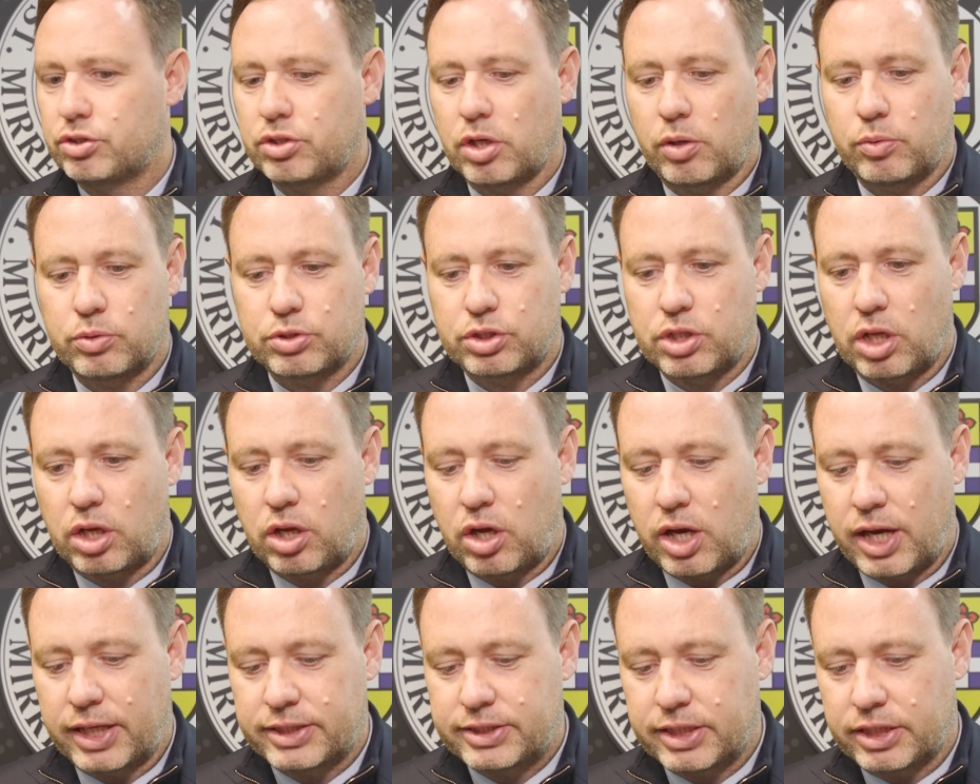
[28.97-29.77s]
So I was
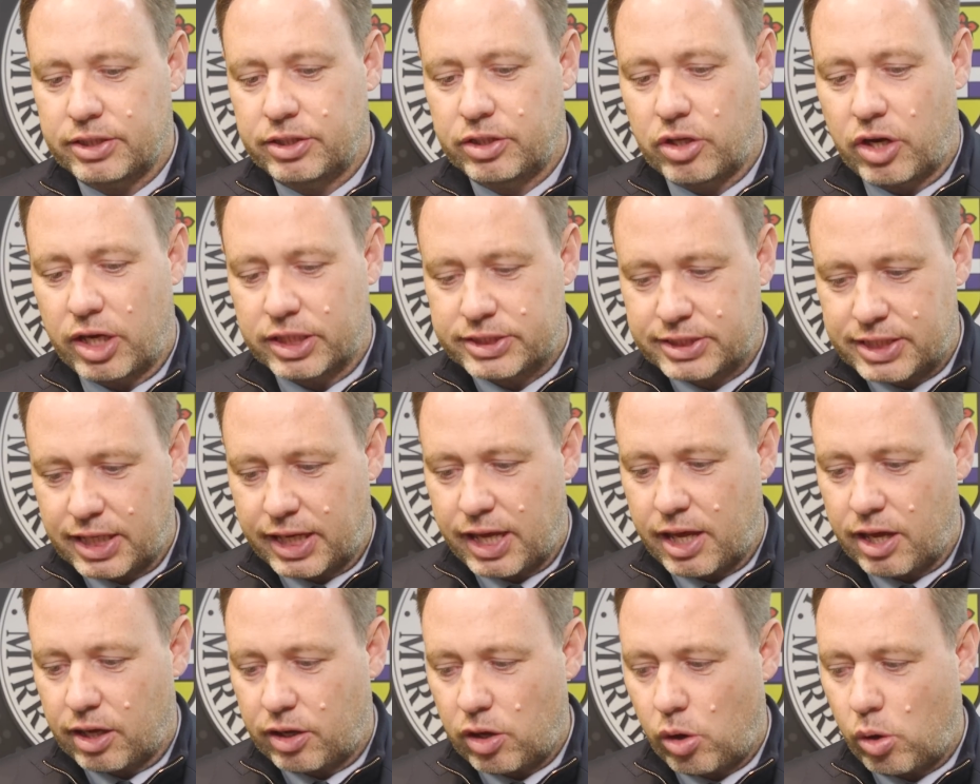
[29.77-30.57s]
delighted. Nice to
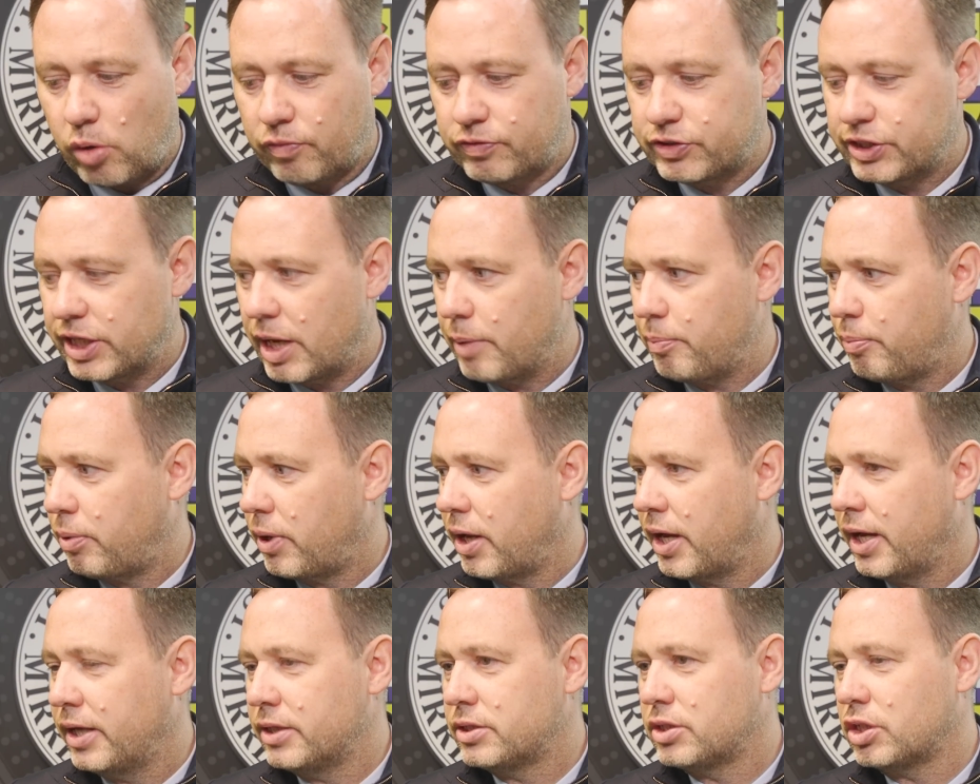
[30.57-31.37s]
get a goal off set
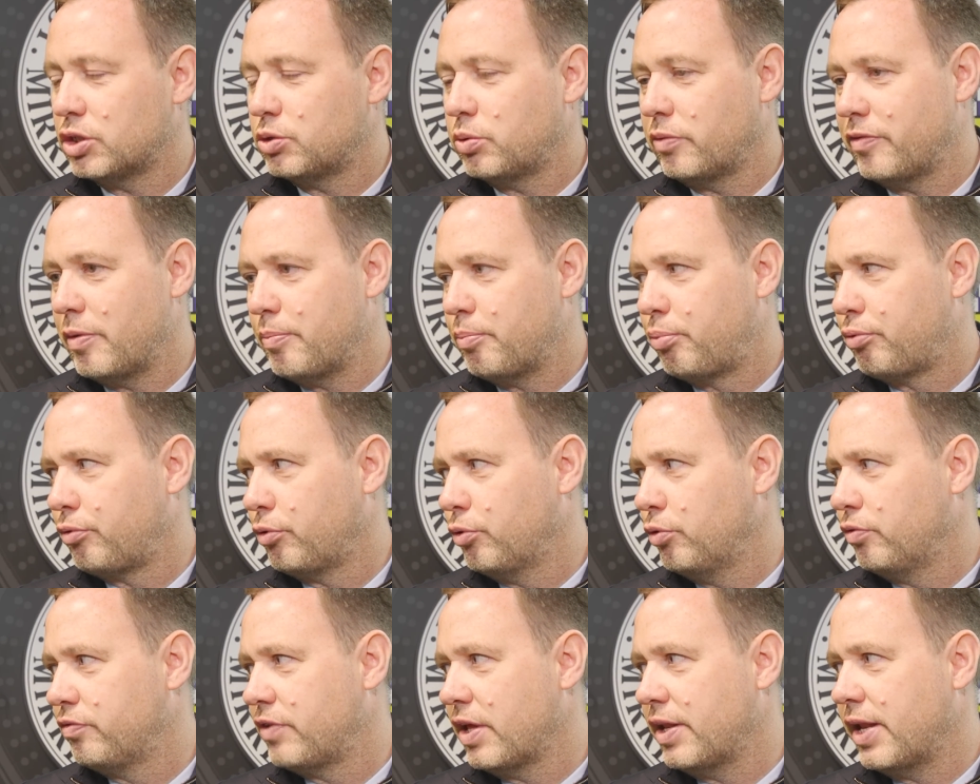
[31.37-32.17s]
plays because we've
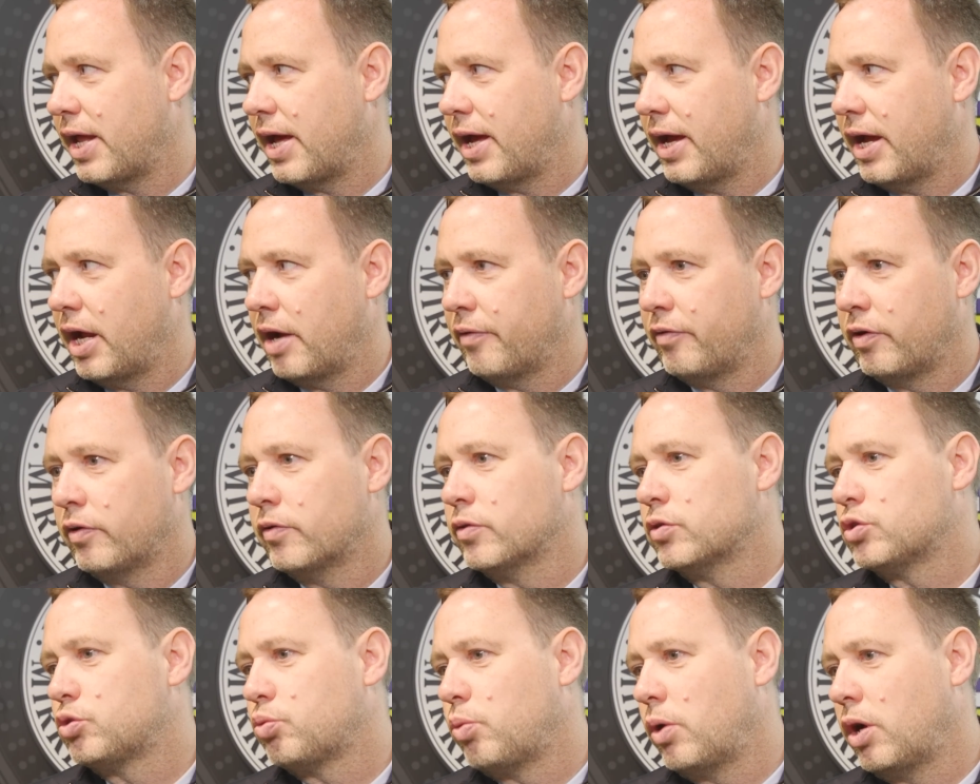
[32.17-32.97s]
improved in that
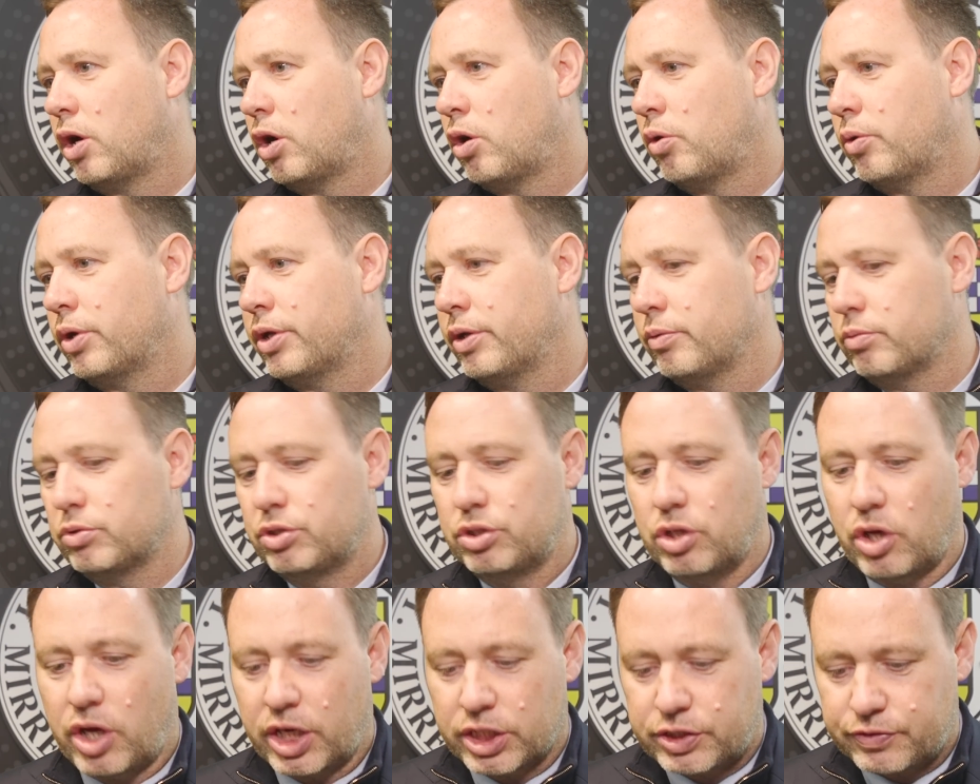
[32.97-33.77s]
area as well. And it
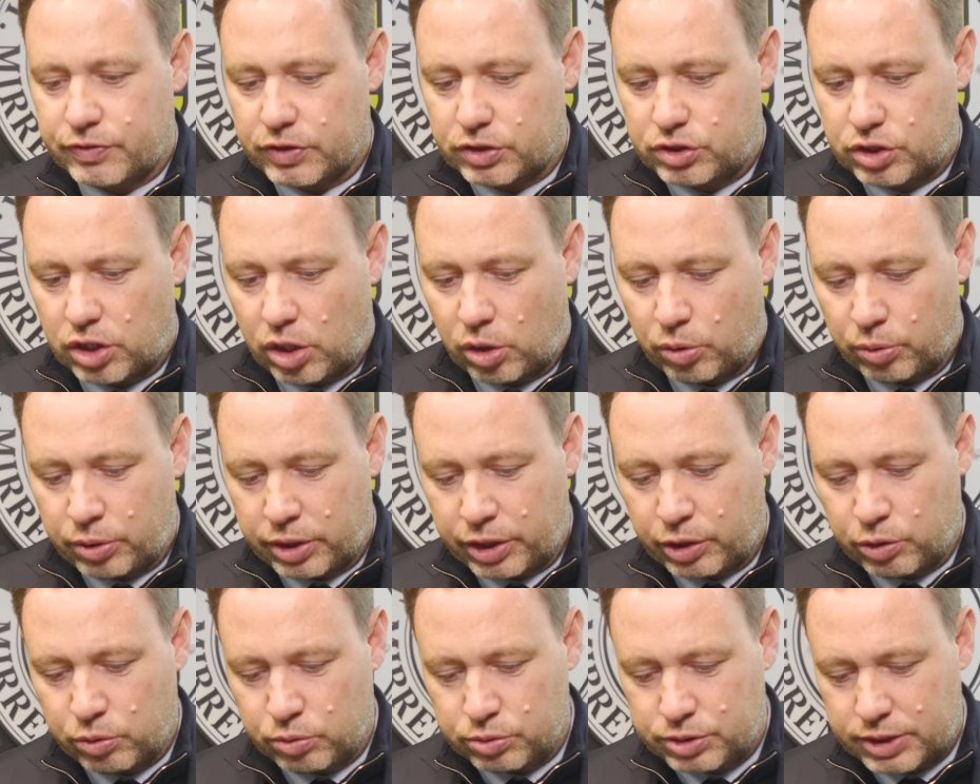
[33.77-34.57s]
was nice for
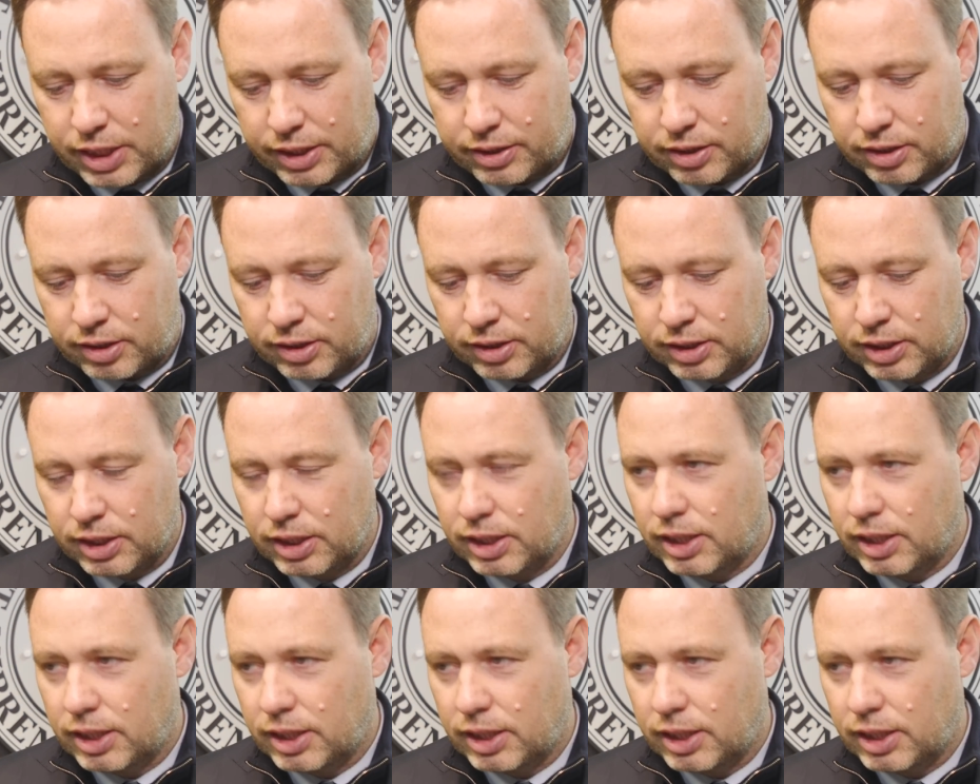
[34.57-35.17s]
Tony, who's had a